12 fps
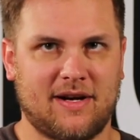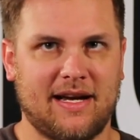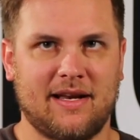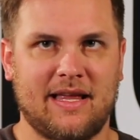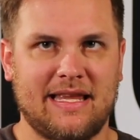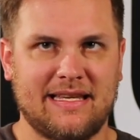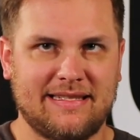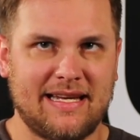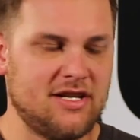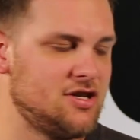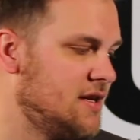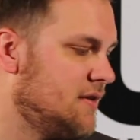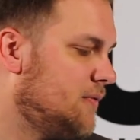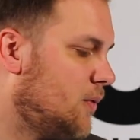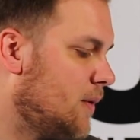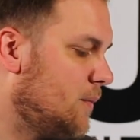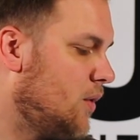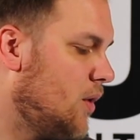right, and this tension is
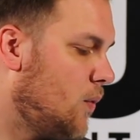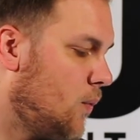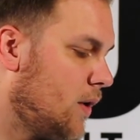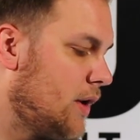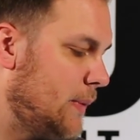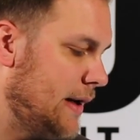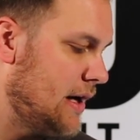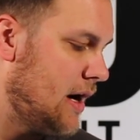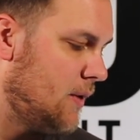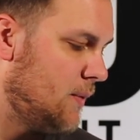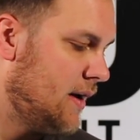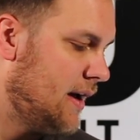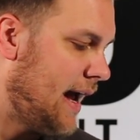formed, where do we go?